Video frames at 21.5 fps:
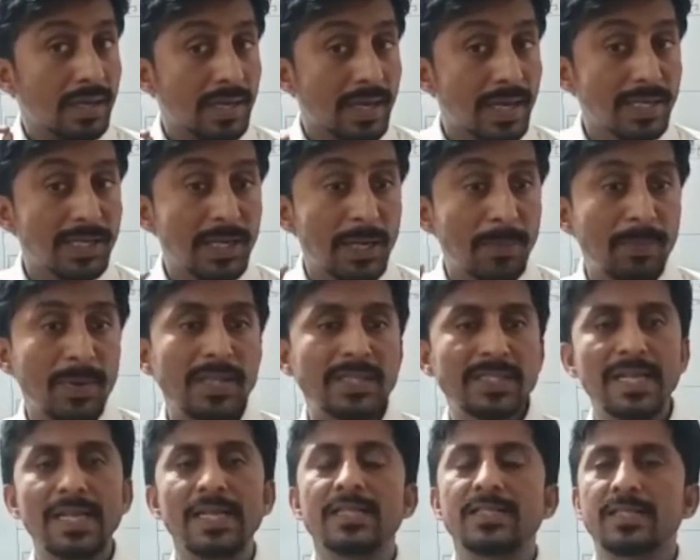It
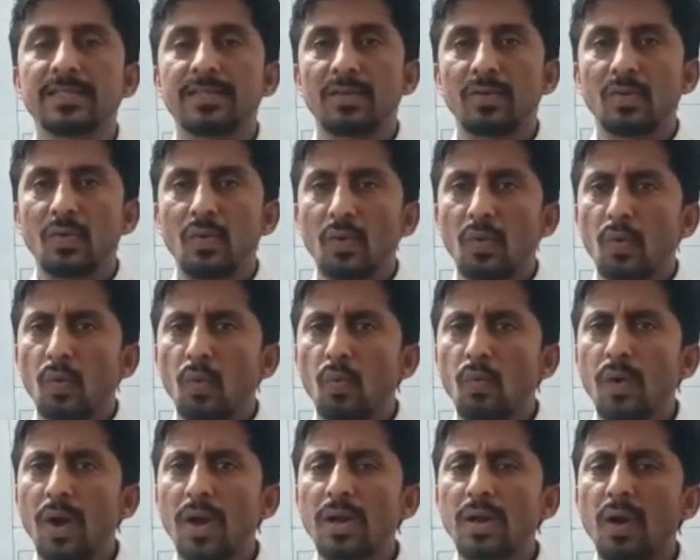represents
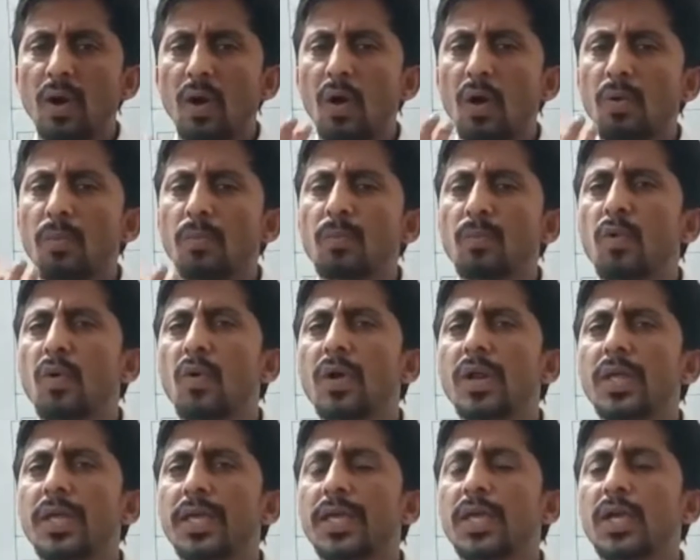one or
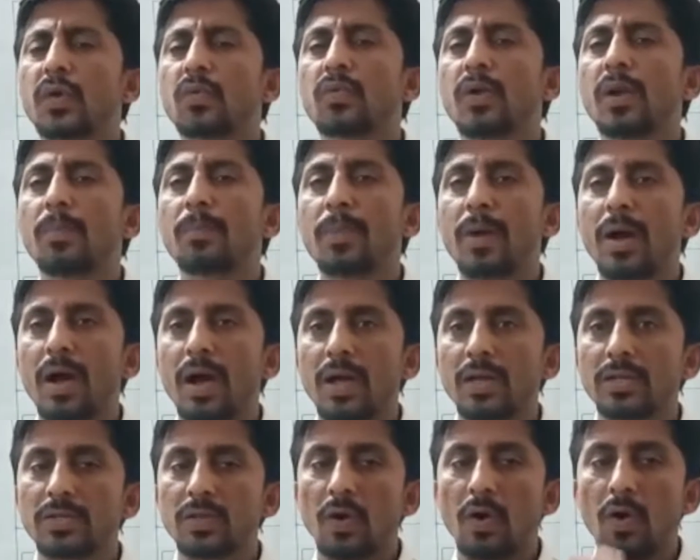more equal
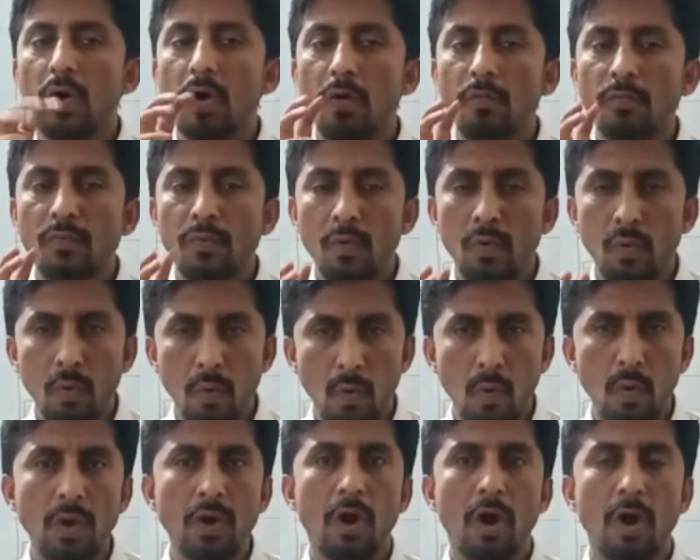part of a
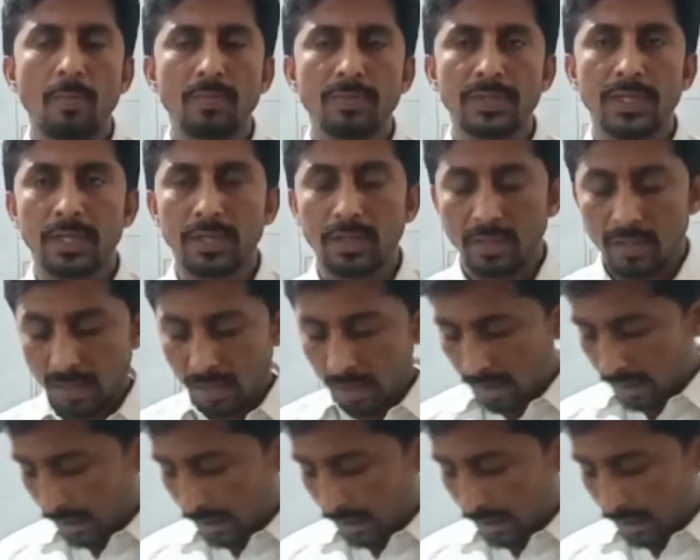whole object.